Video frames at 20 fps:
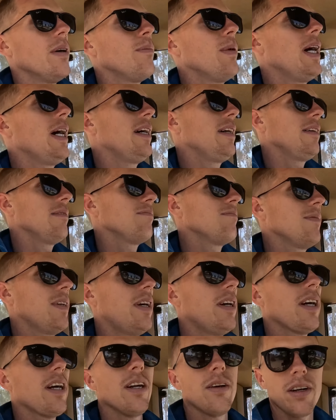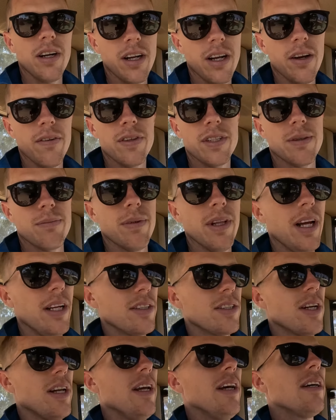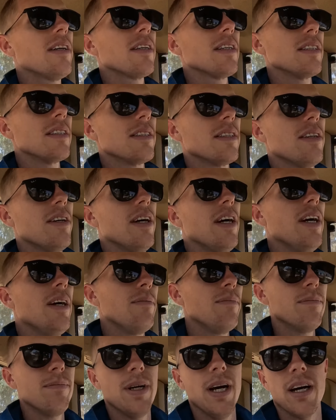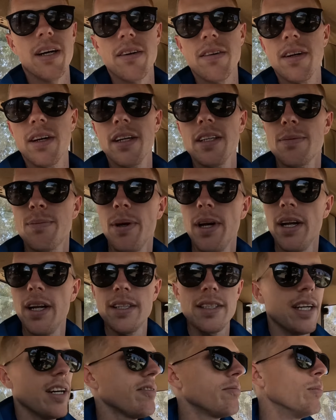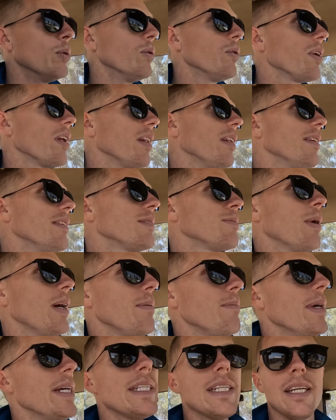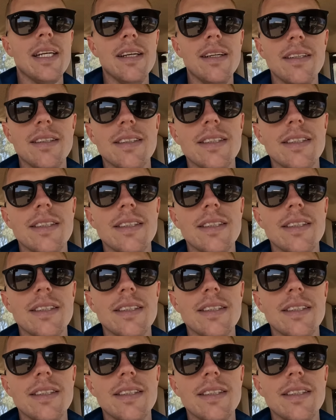But I reckon I'm going to go for some lunch now because I am hungry. It's been a tough morning. It's been busy.